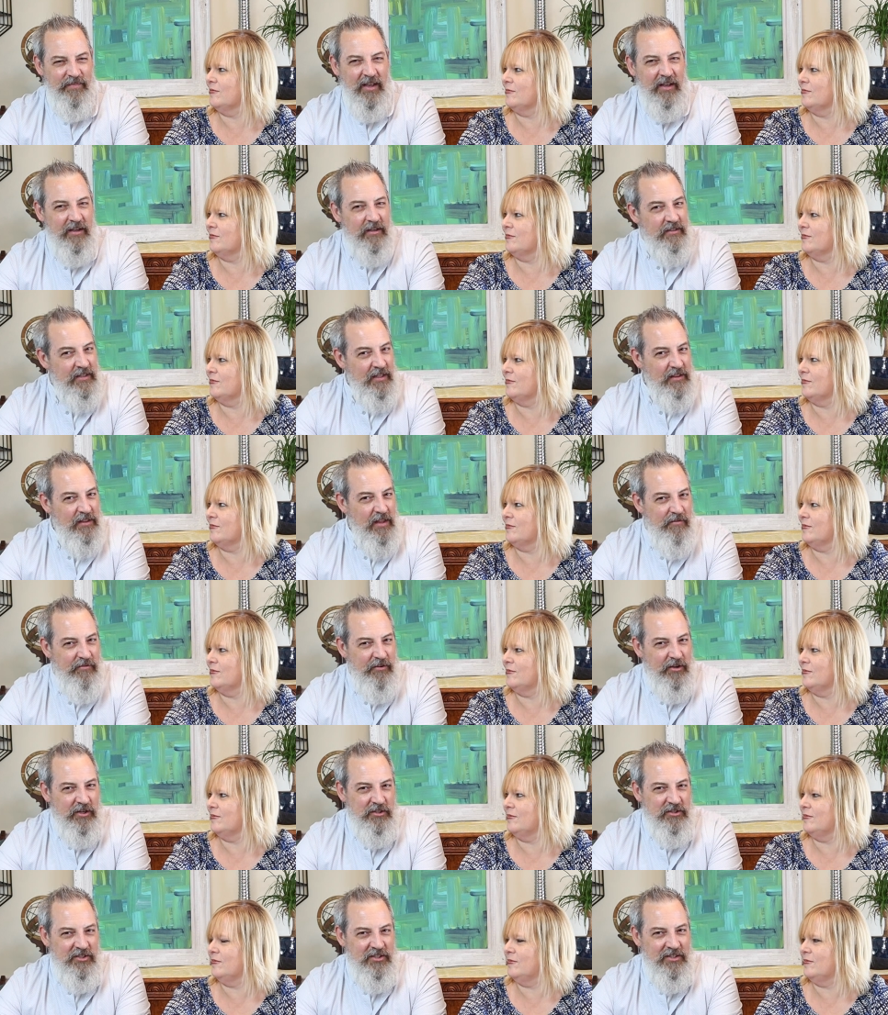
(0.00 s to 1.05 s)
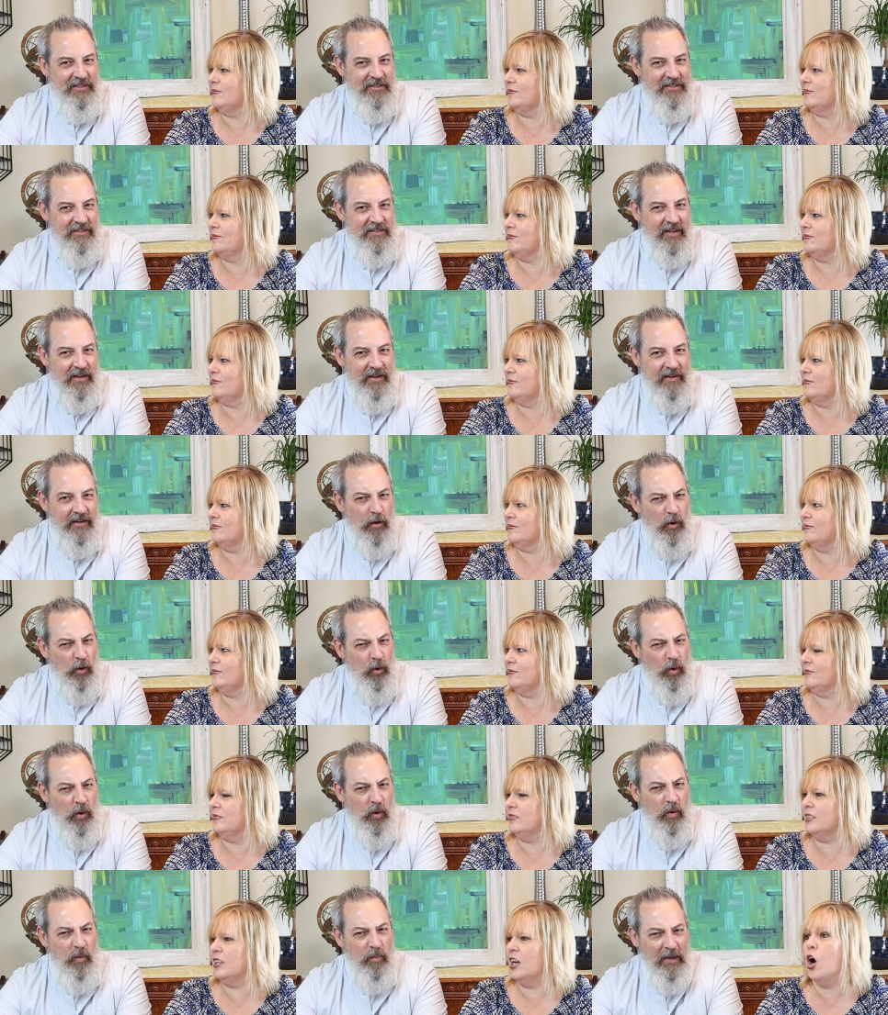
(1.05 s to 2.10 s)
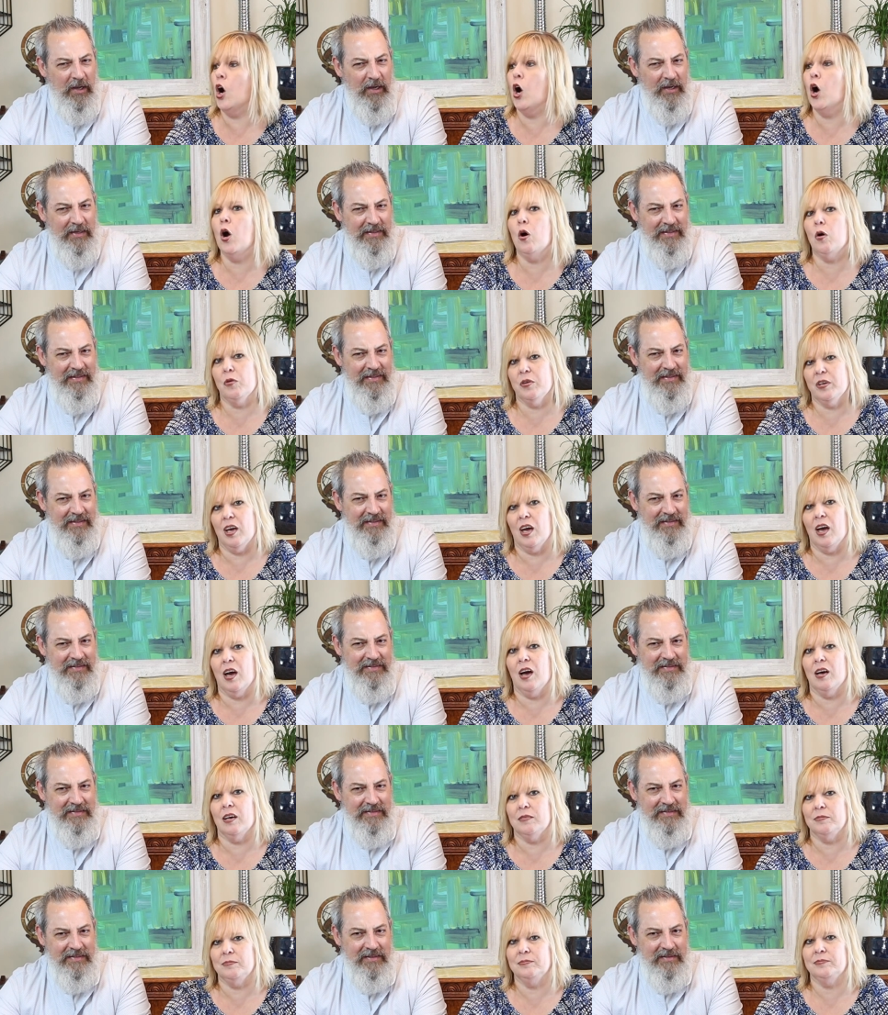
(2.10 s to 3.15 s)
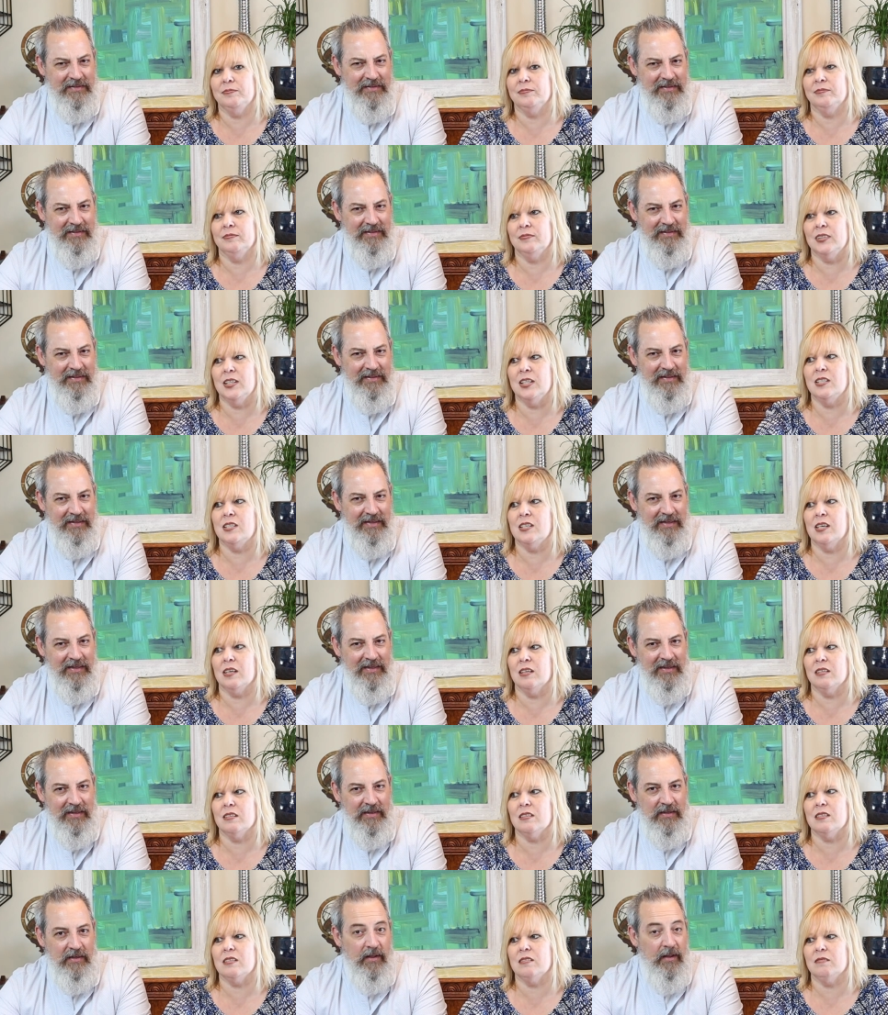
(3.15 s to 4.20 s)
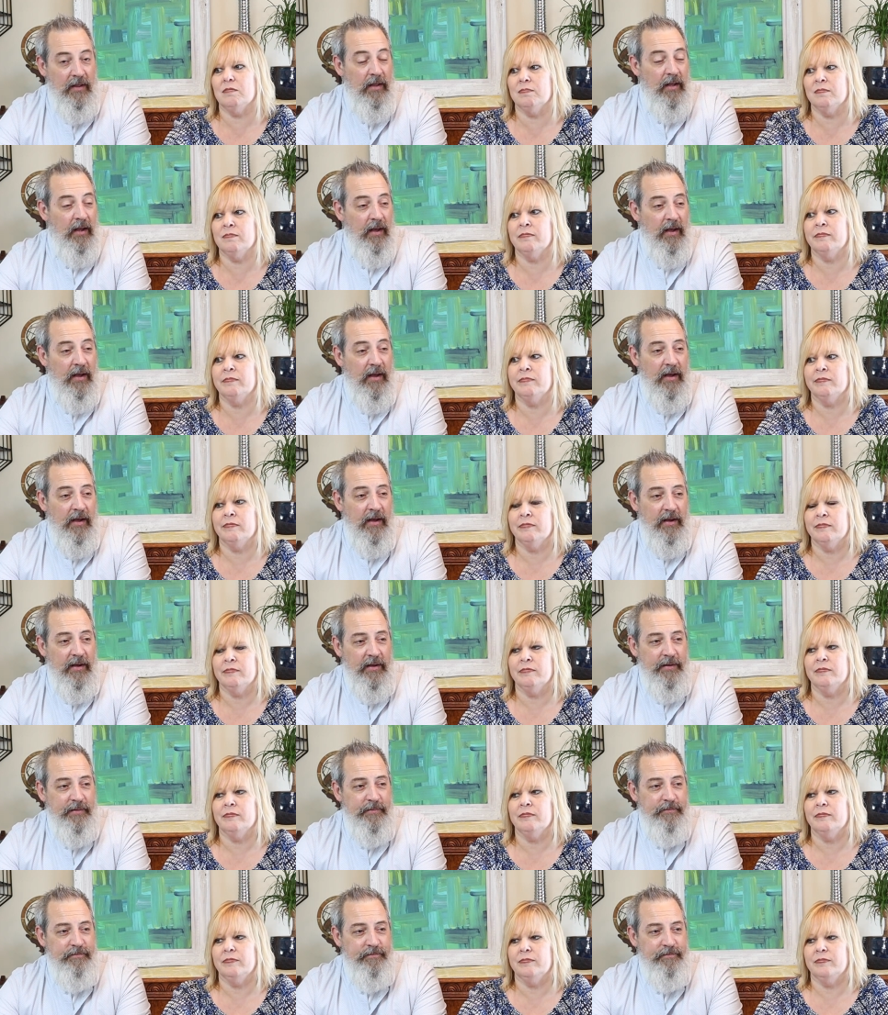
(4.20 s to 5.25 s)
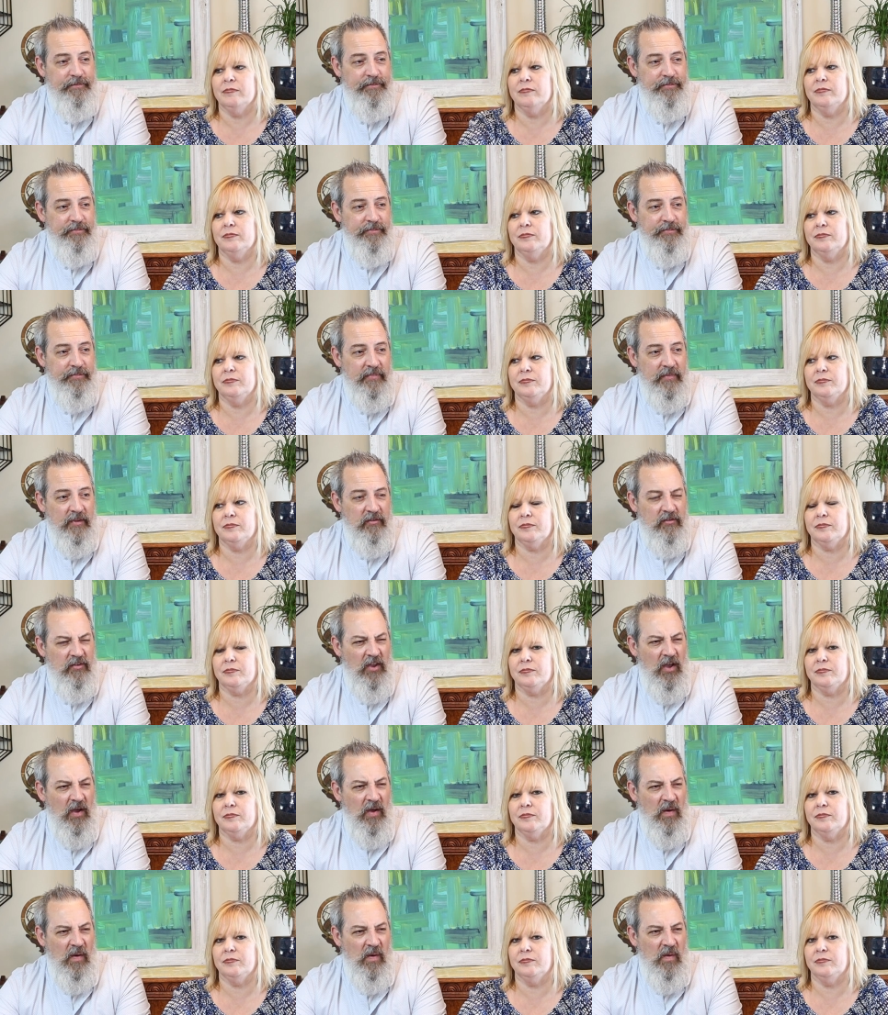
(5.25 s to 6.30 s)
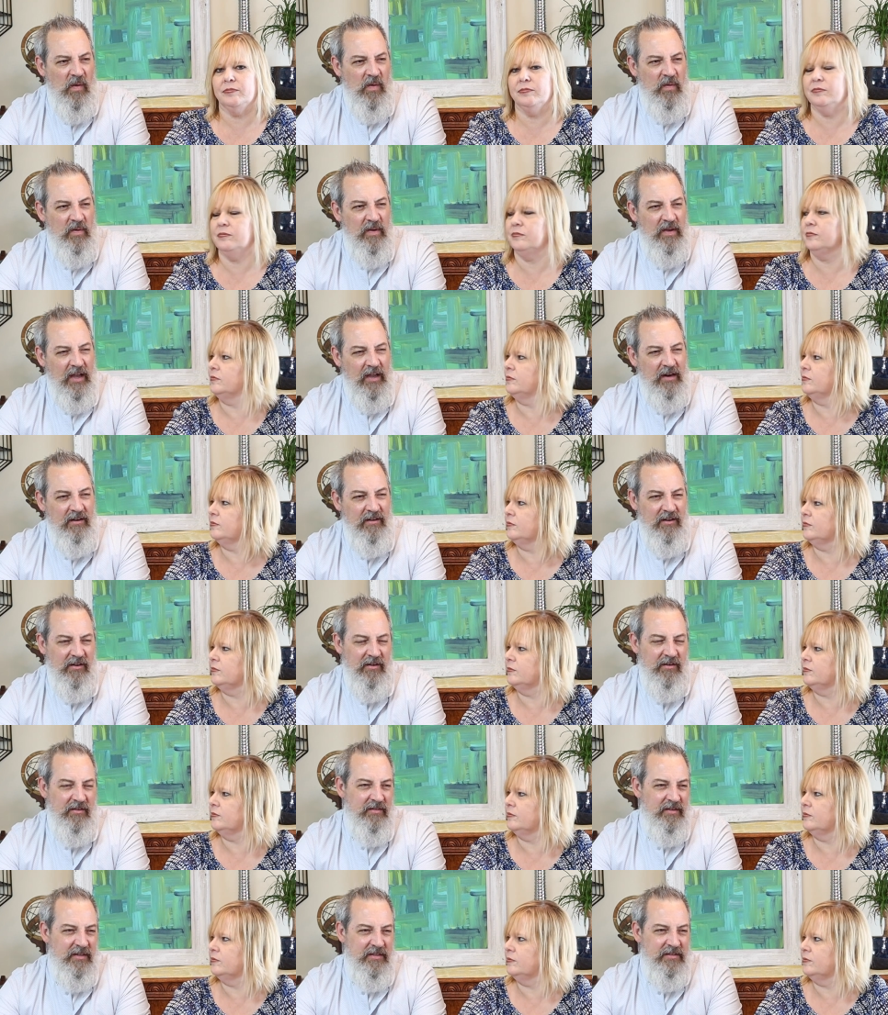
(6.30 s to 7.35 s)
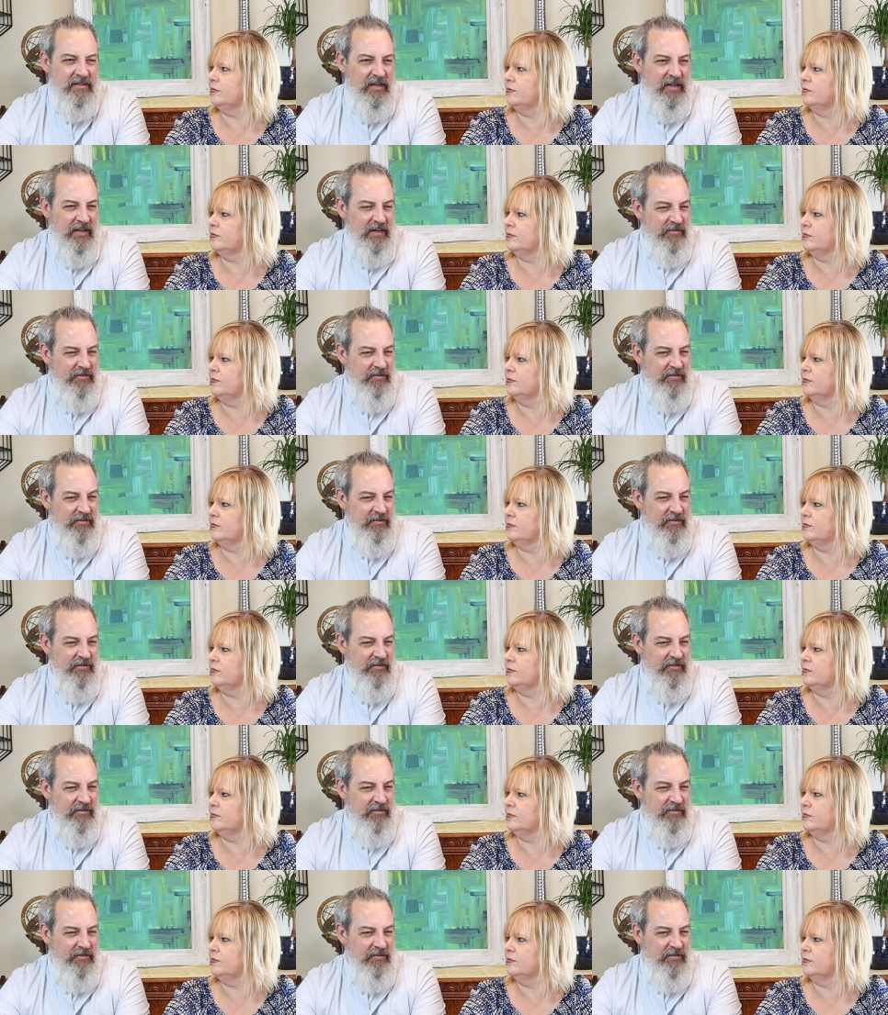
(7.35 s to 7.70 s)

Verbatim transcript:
Speaker 1: Because I love a good cheesesteak.
Speaker 2: Oh my oh, goodness. Yeah. So good. He does.
Speaker 1: Um... So, I don't know. It's kind